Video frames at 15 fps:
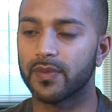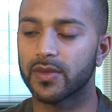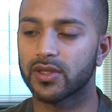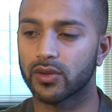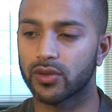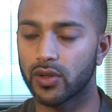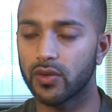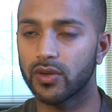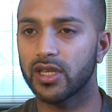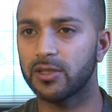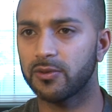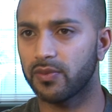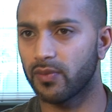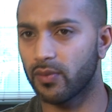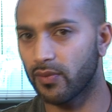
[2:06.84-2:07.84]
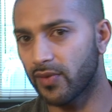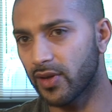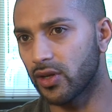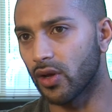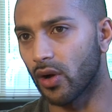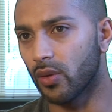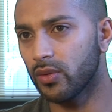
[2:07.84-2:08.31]
So during this
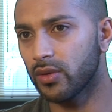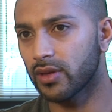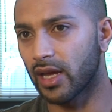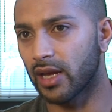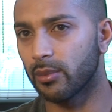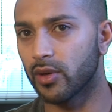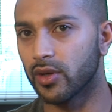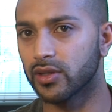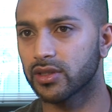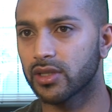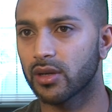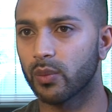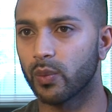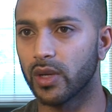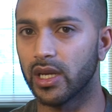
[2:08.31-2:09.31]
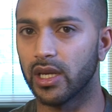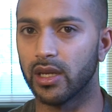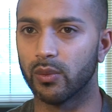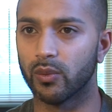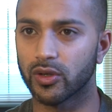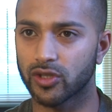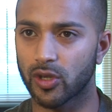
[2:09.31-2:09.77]
video that emerged,
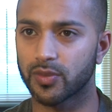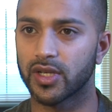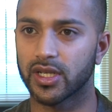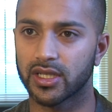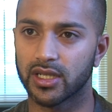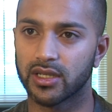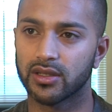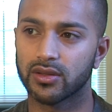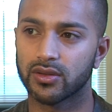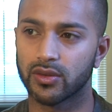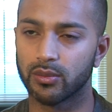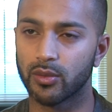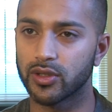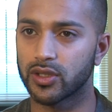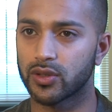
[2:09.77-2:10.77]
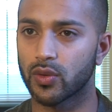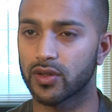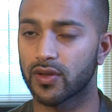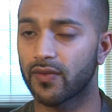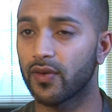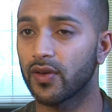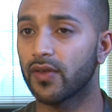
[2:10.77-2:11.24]
we were subjected to music
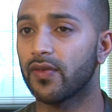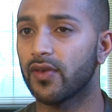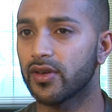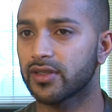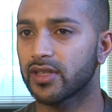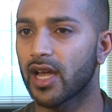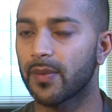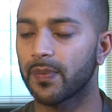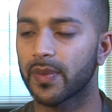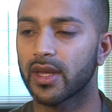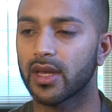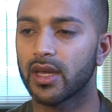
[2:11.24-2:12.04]
torture for the first time.